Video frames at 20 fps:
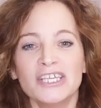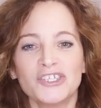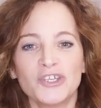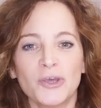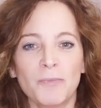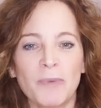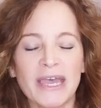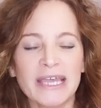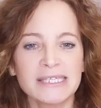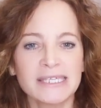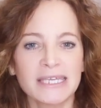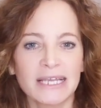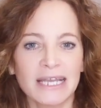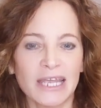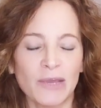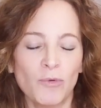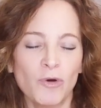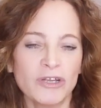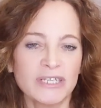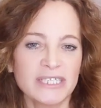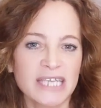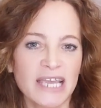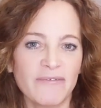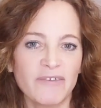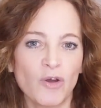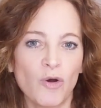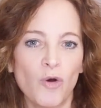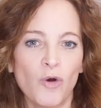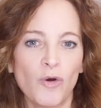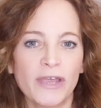So basically, what
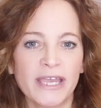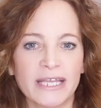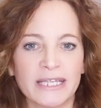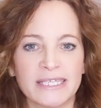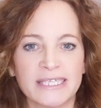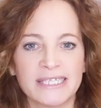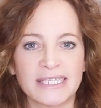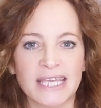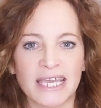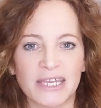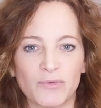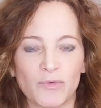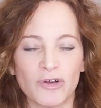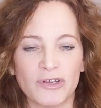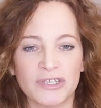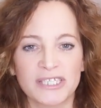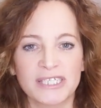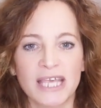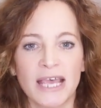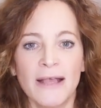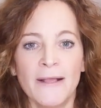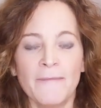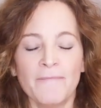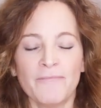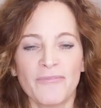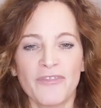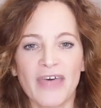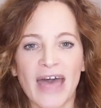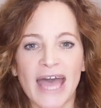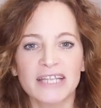David Hawkins said was
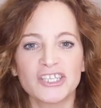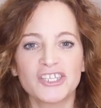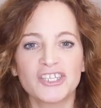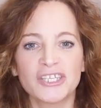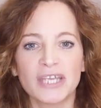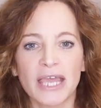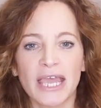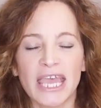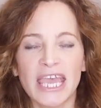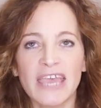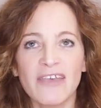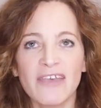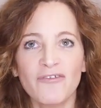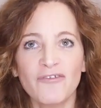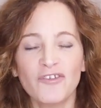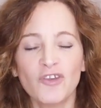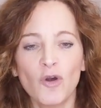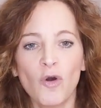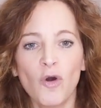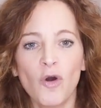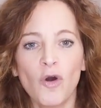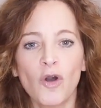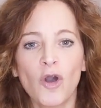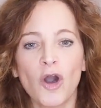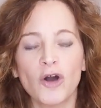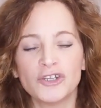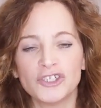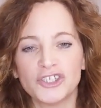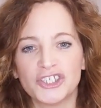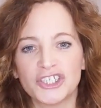that if your
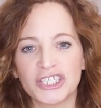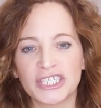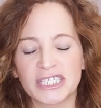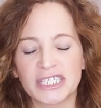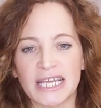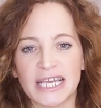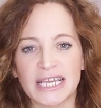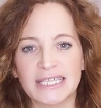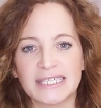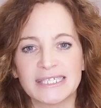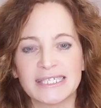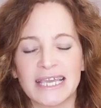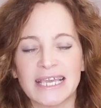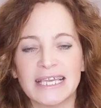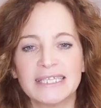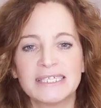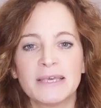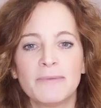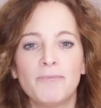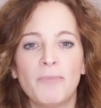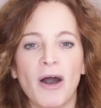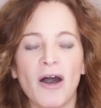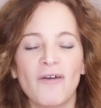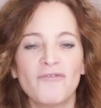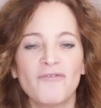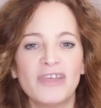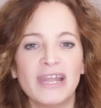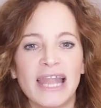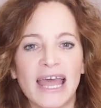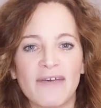consciousness is
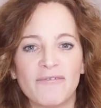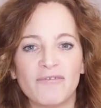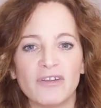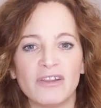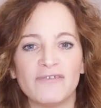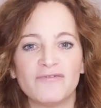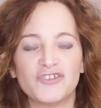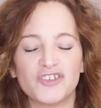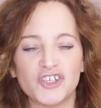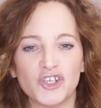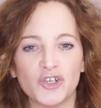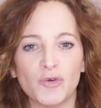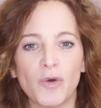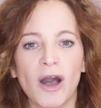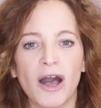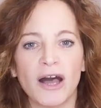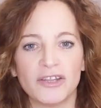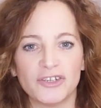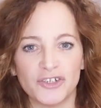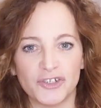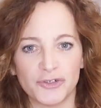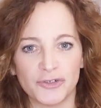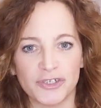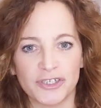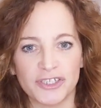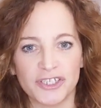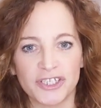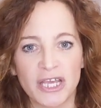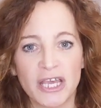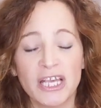above the level of
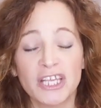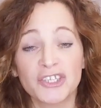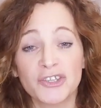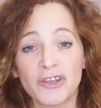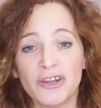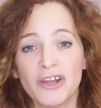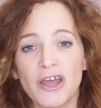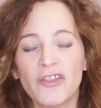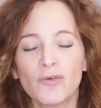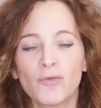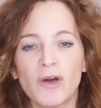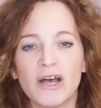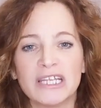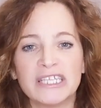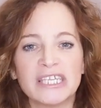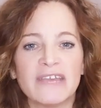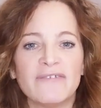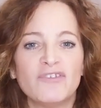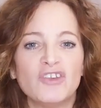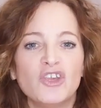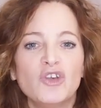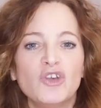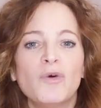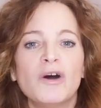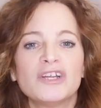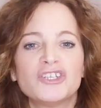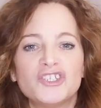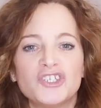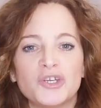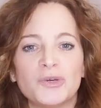200, so in other words, if
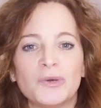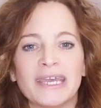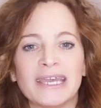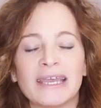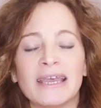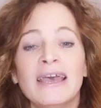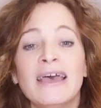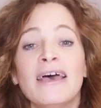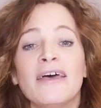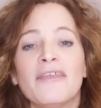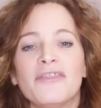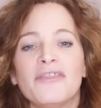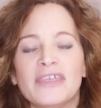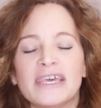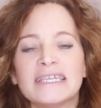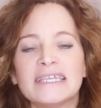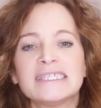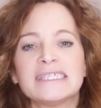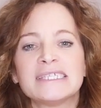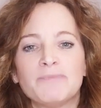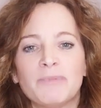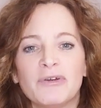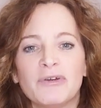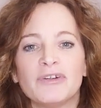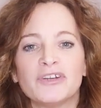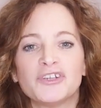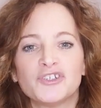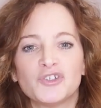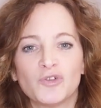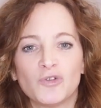you are doing this
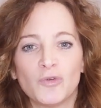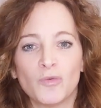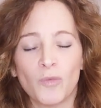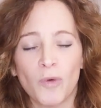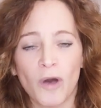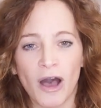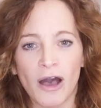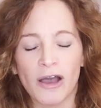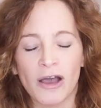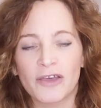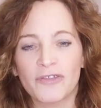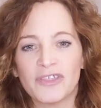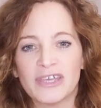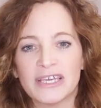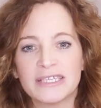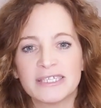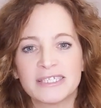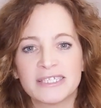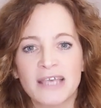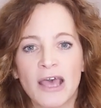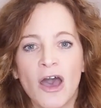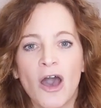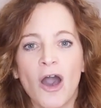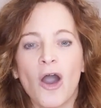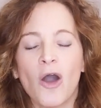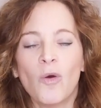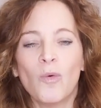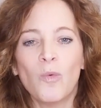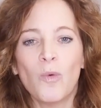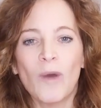spiritual work, this
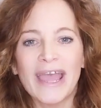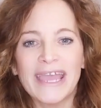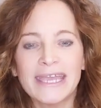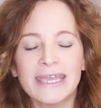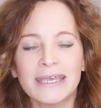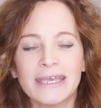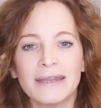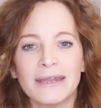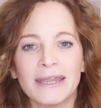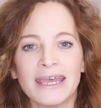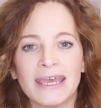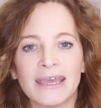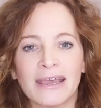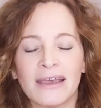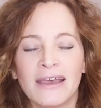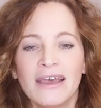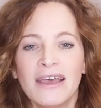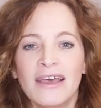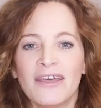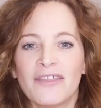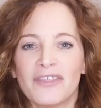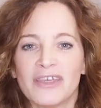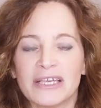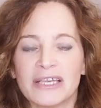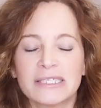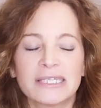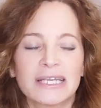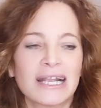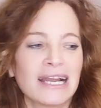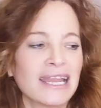awakening,
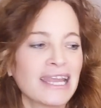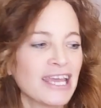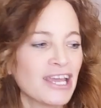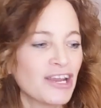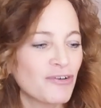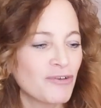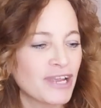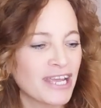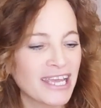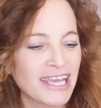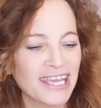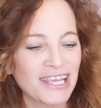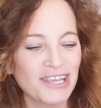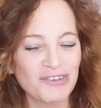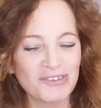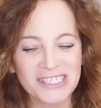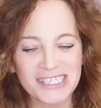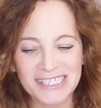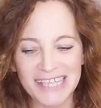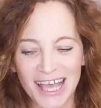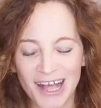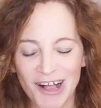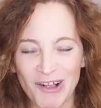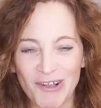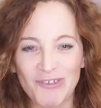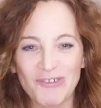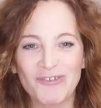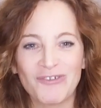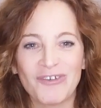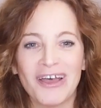this clearing
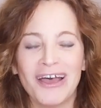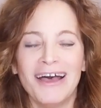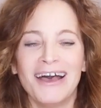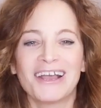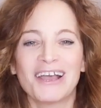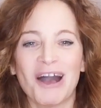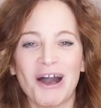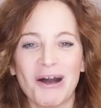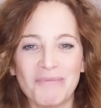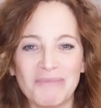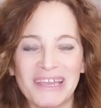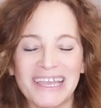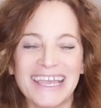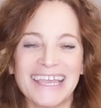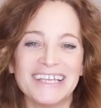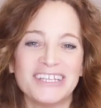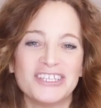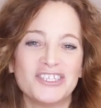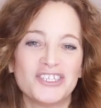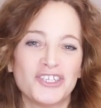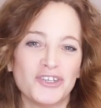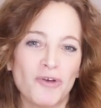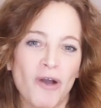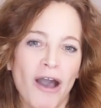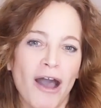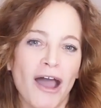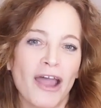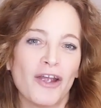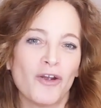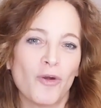yourself, coming into
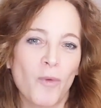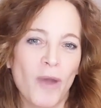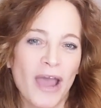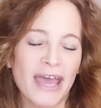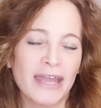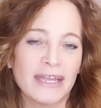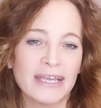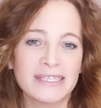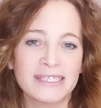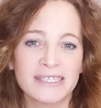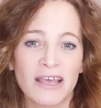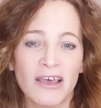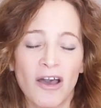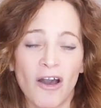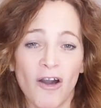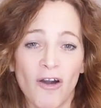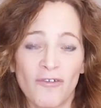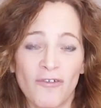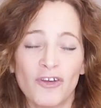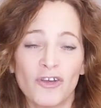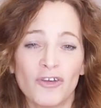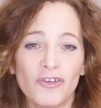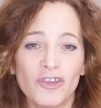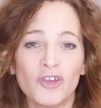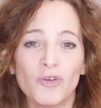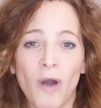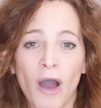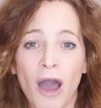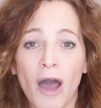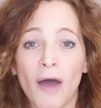higher awareness of who
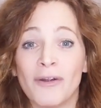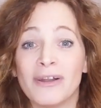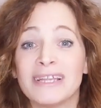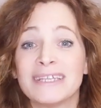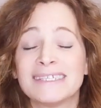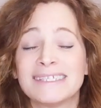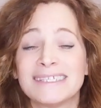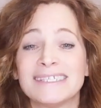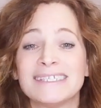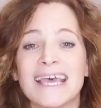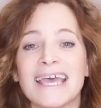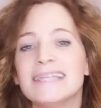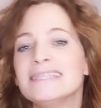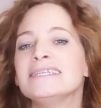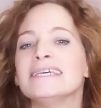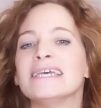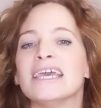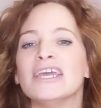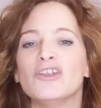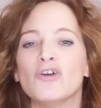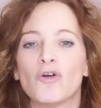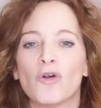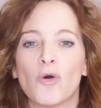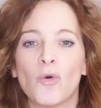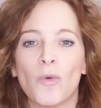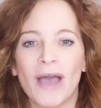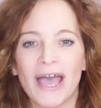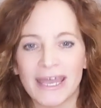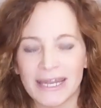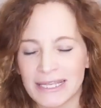you are and ascending in your
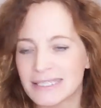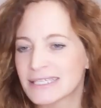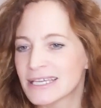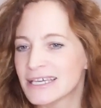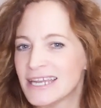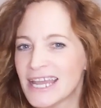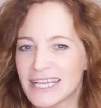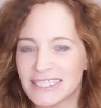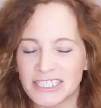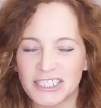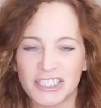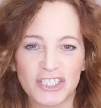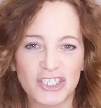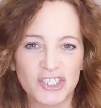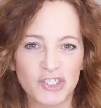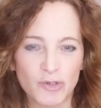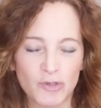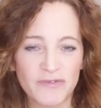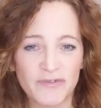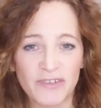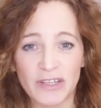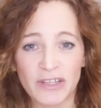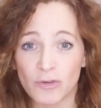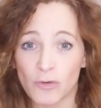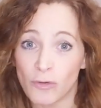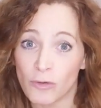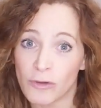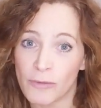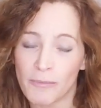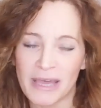awareness, connecting to the source
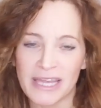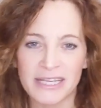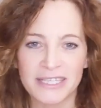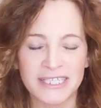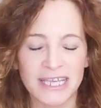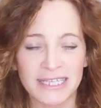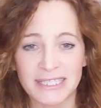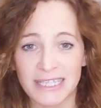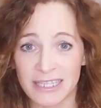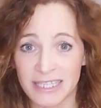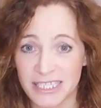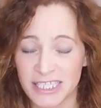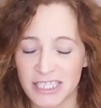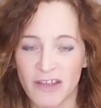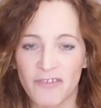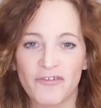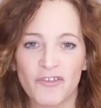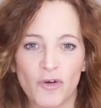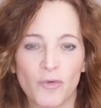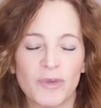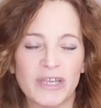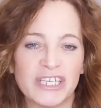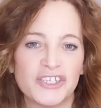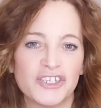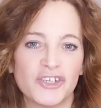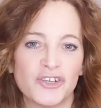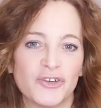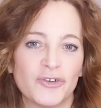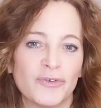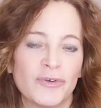field, all the meditating, the stuff that we
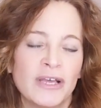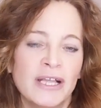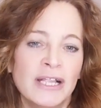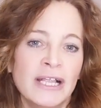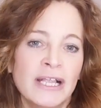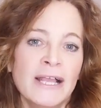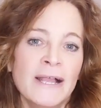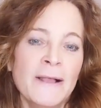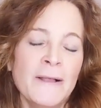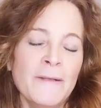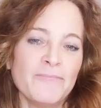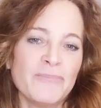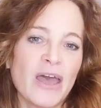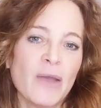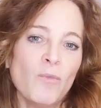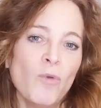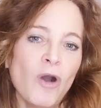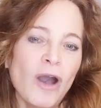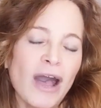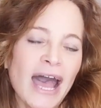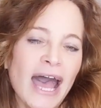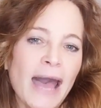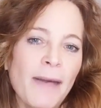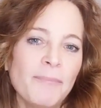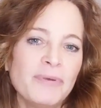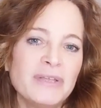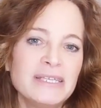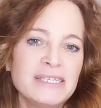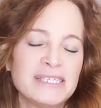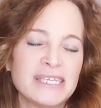do, then what
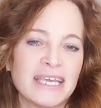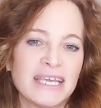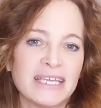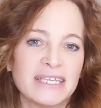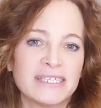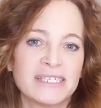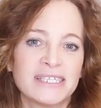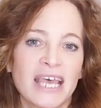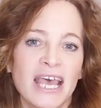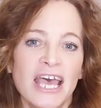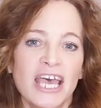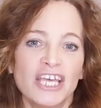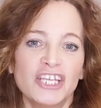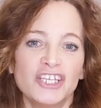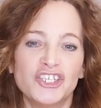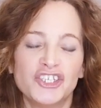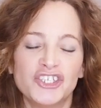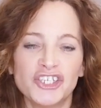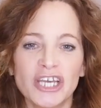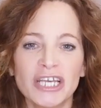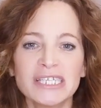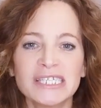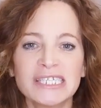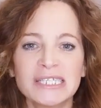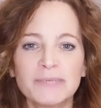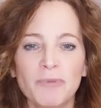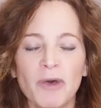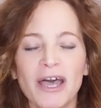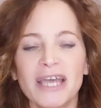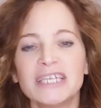happens is
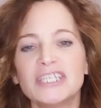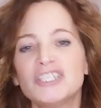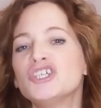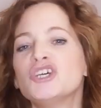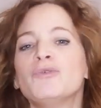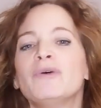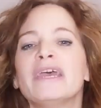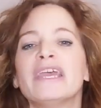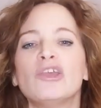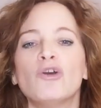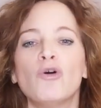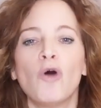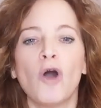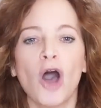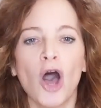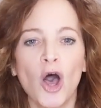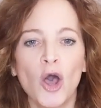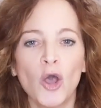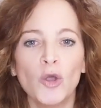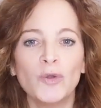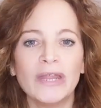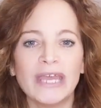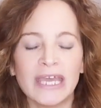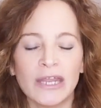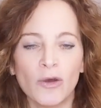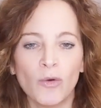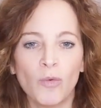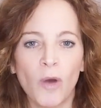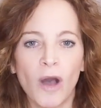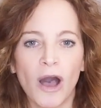just by doing your own
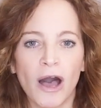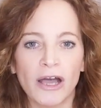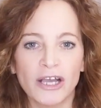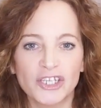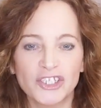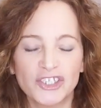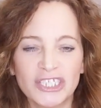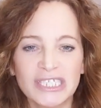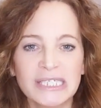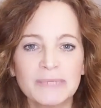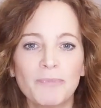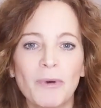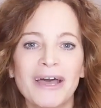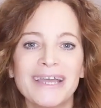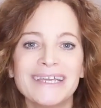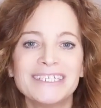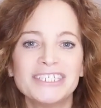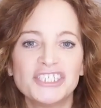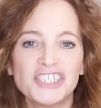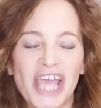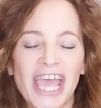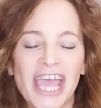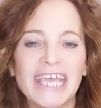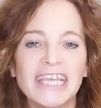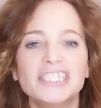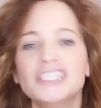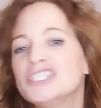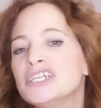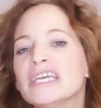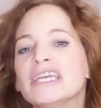inner work, just by
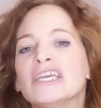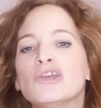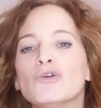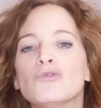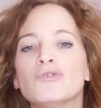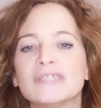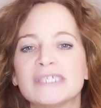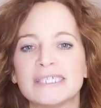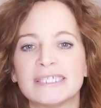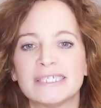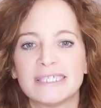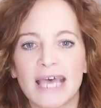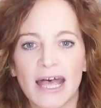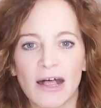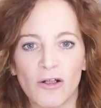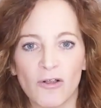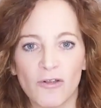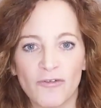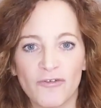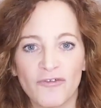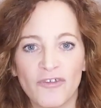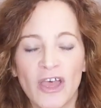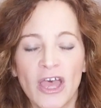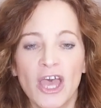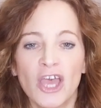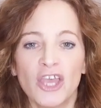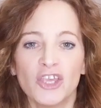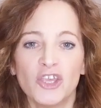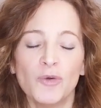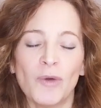changing yourself,
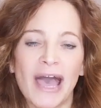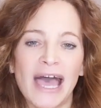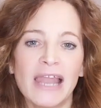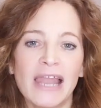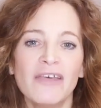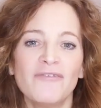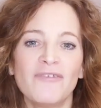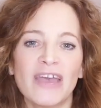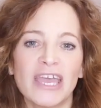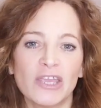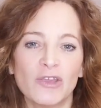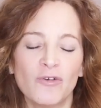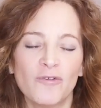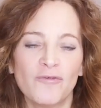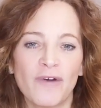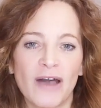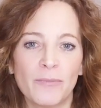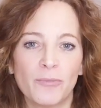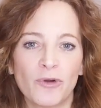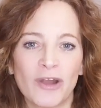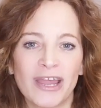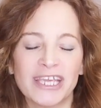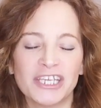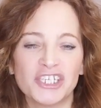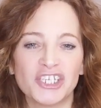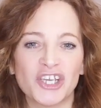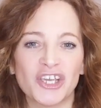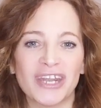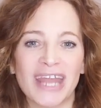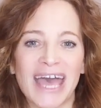you elevate your
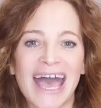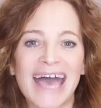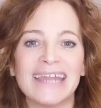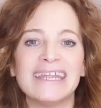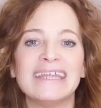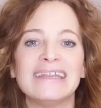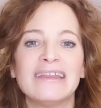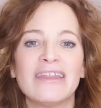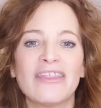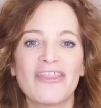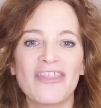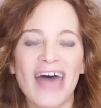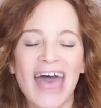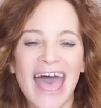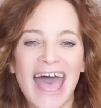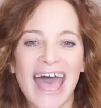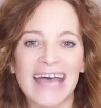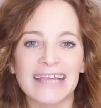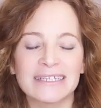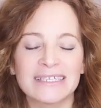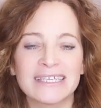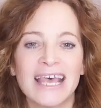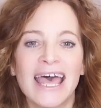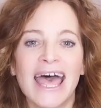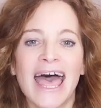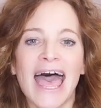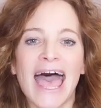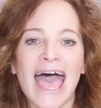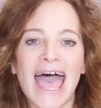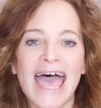vibration. And in that,
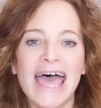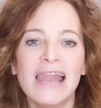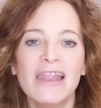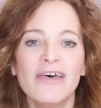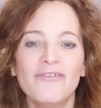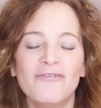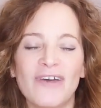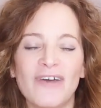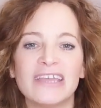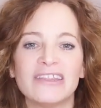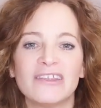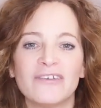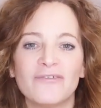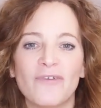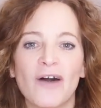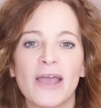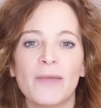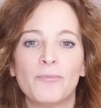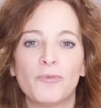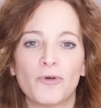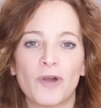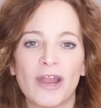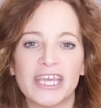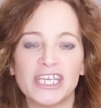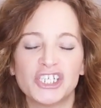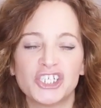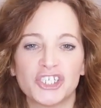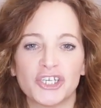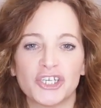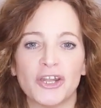elevate the
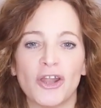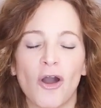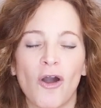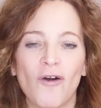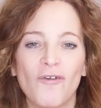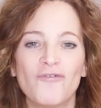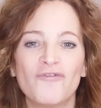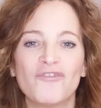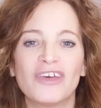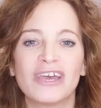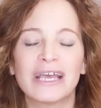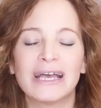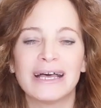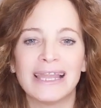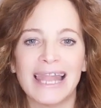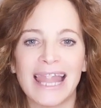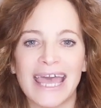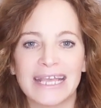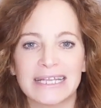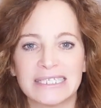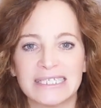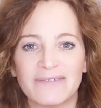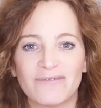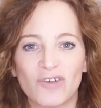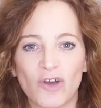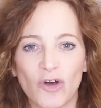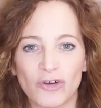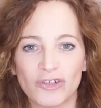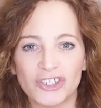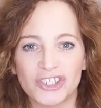vibration of the
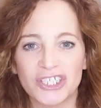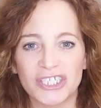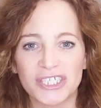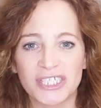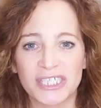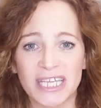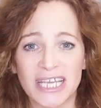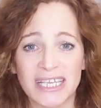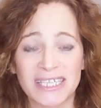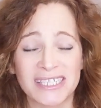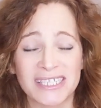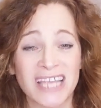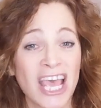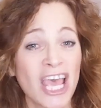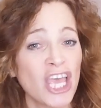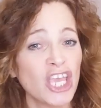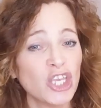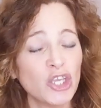collective consciousness.